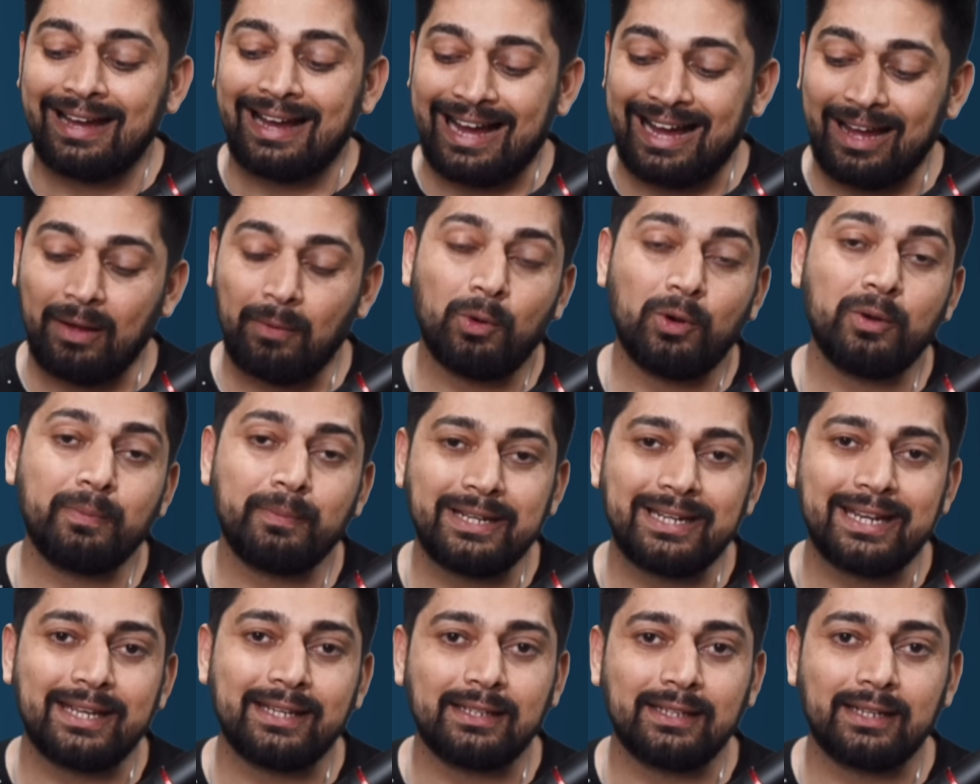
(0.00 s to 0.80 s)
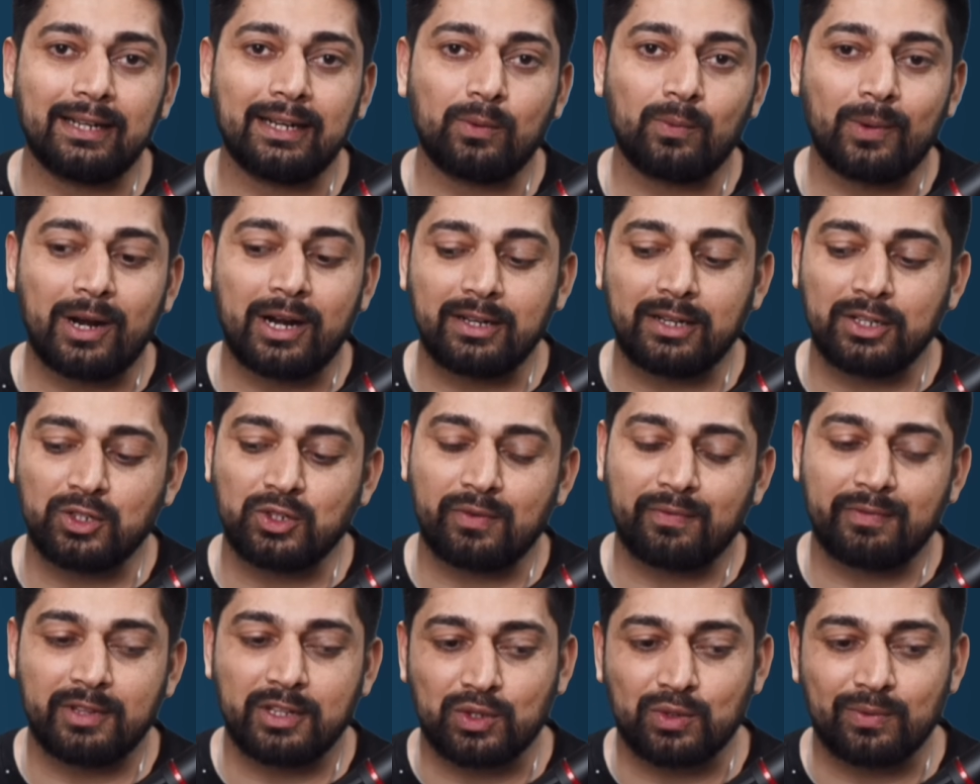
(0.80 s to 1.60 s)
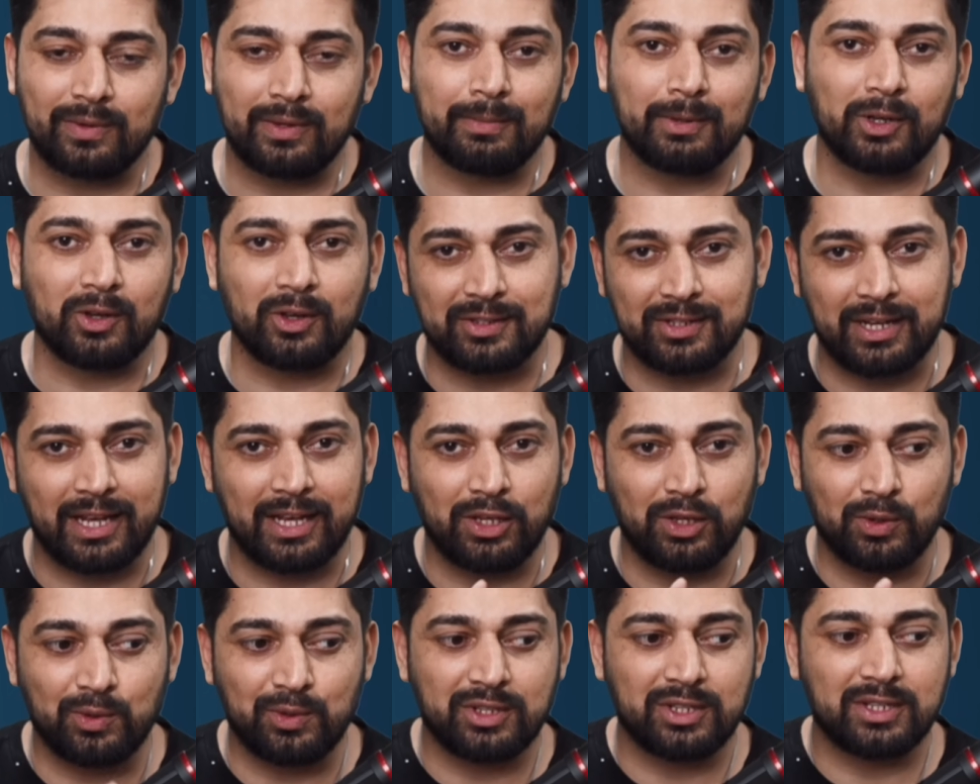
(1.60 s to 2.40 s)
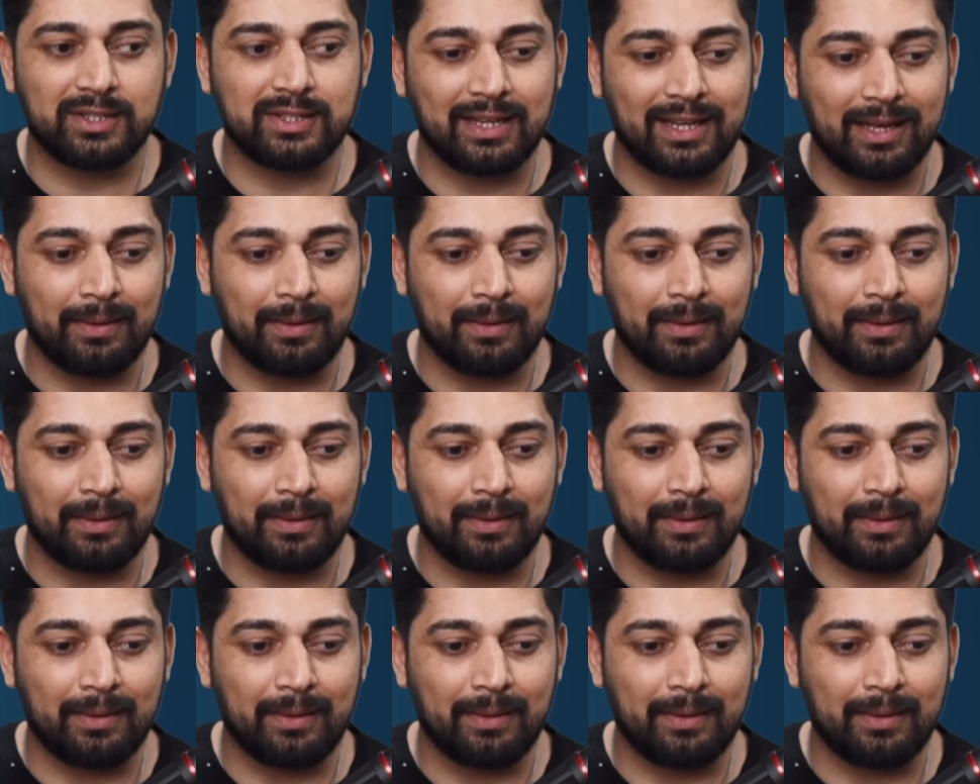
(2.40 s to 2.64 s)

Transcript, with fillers: I won't be taking advantage of this one because I this